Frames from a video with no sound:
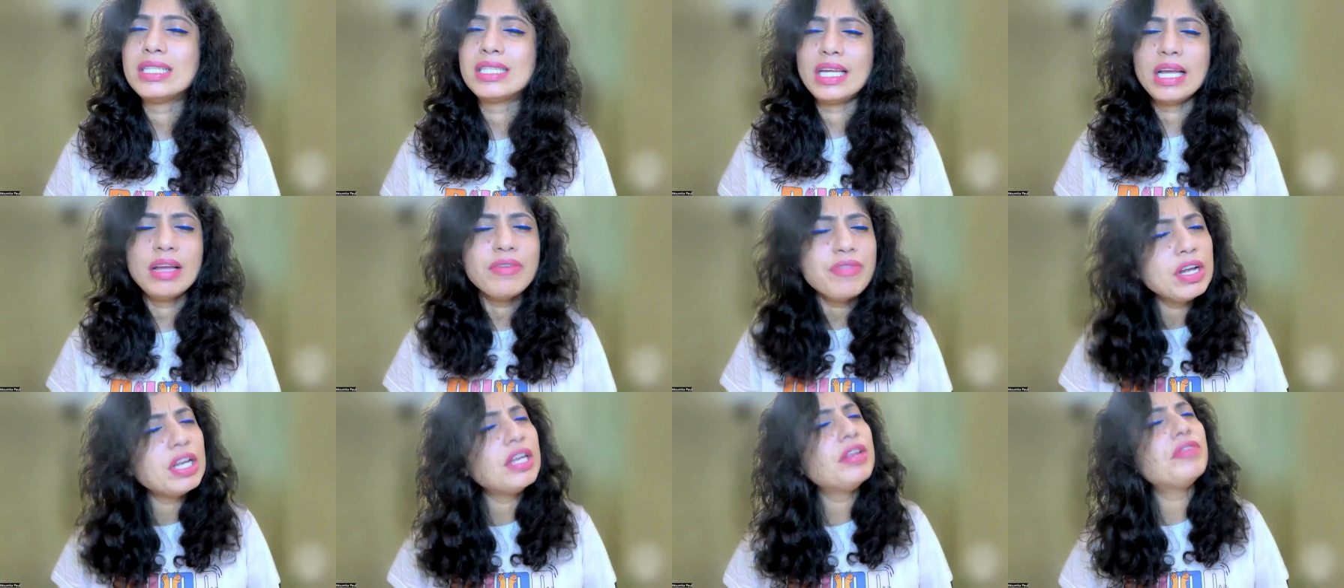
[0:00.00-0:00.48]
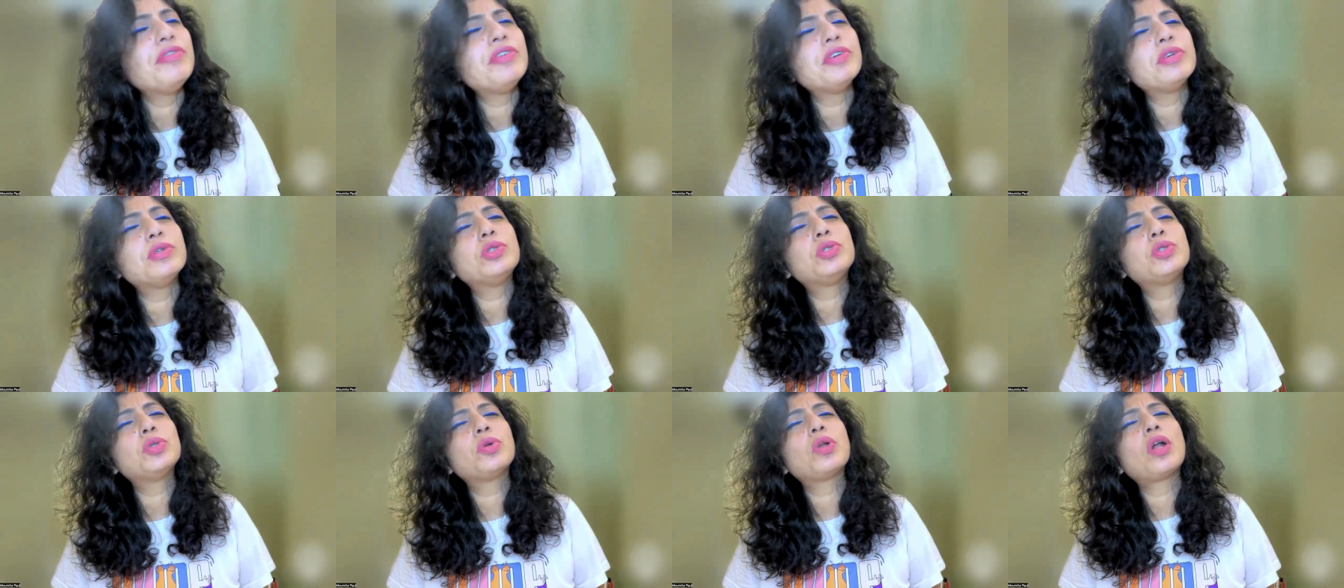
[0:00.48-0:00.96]
even if you
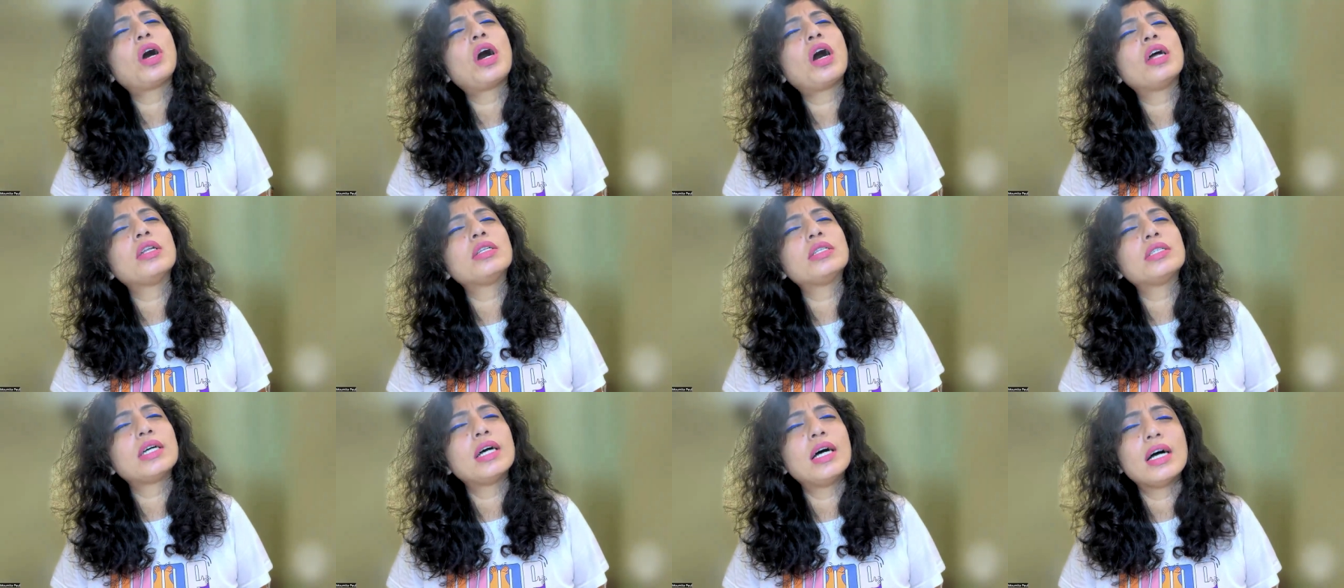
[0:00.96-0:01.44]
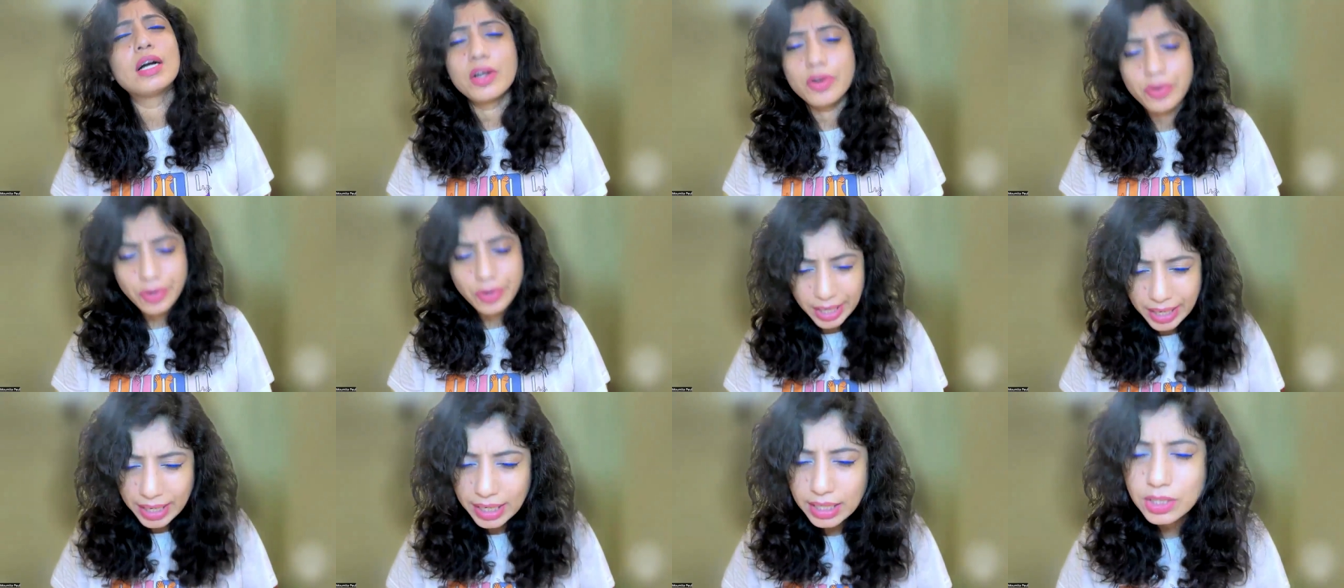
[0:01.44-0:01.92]
do not
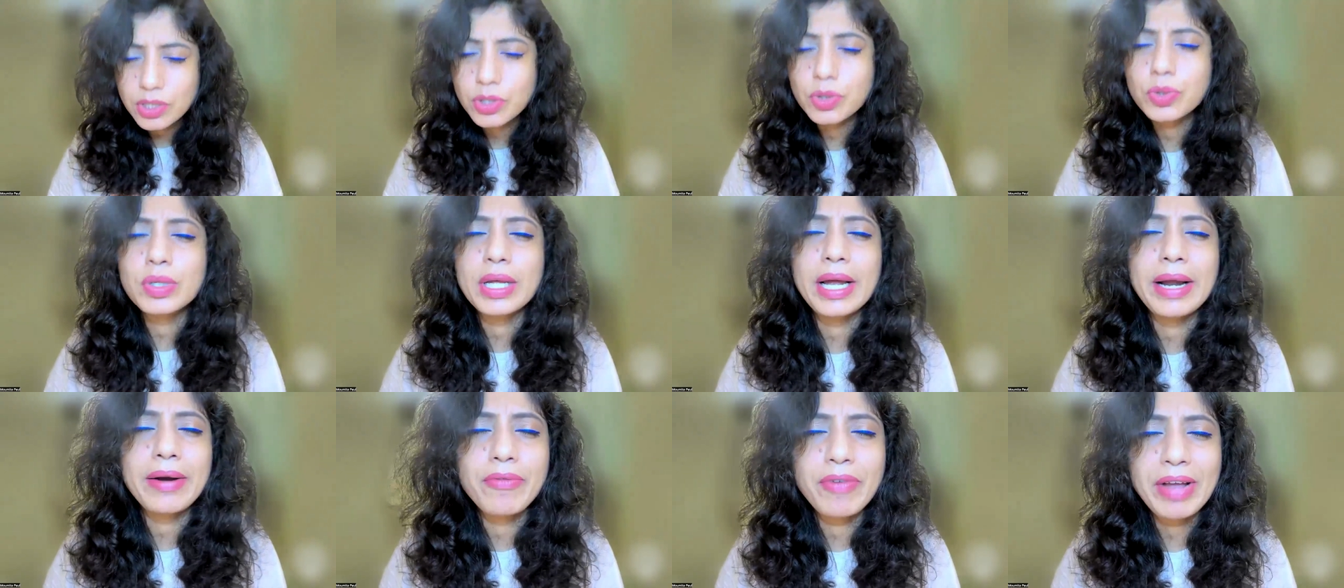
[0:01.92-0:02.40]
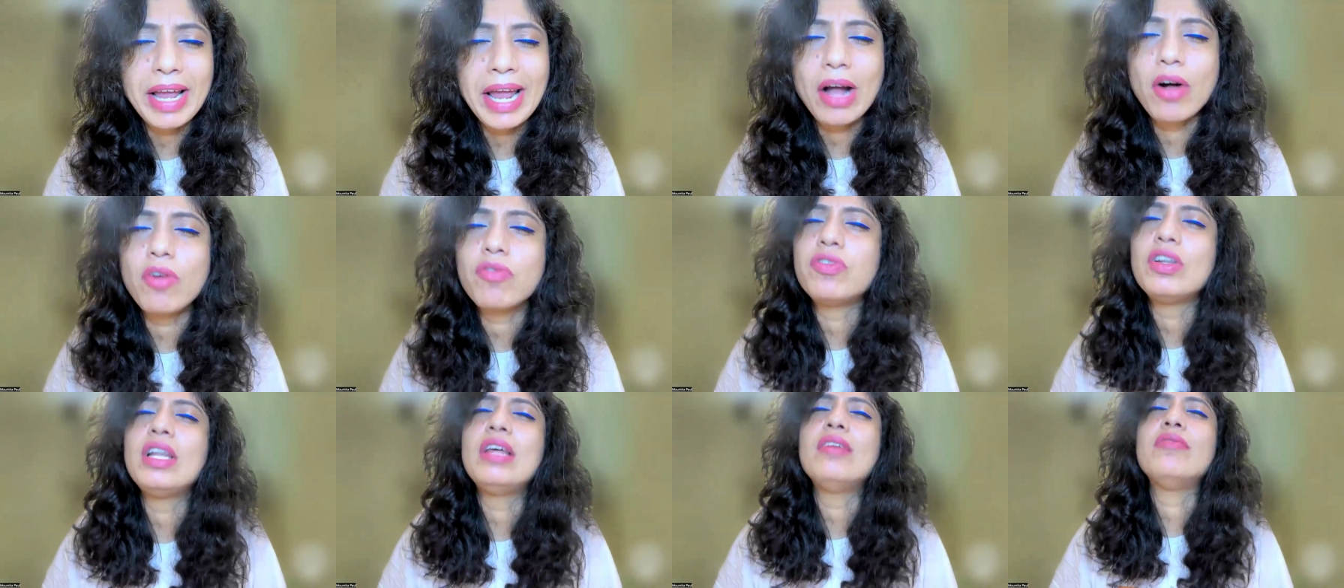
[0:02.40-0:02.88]
agree to their way
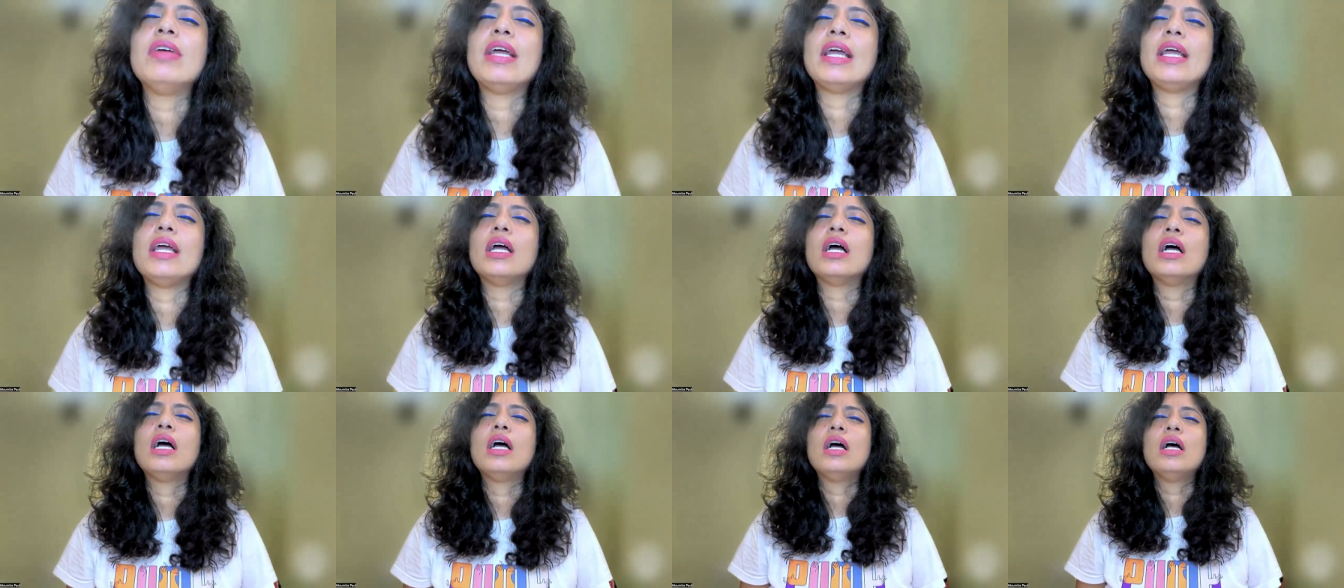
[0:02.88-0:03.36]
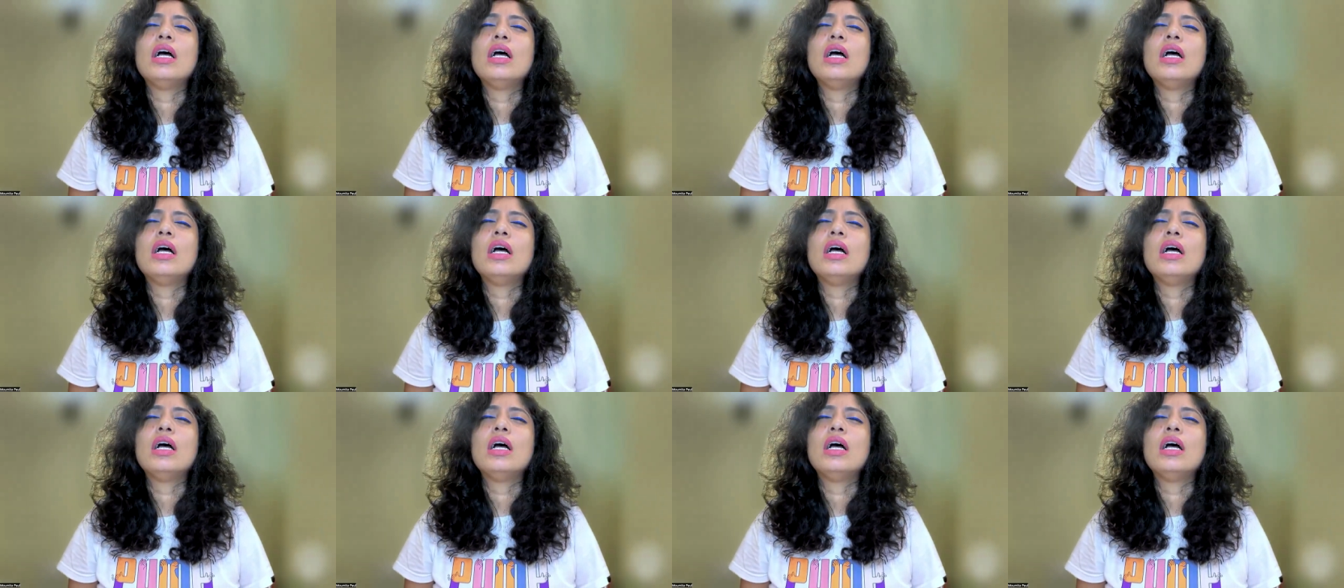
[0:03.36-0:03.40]
of living,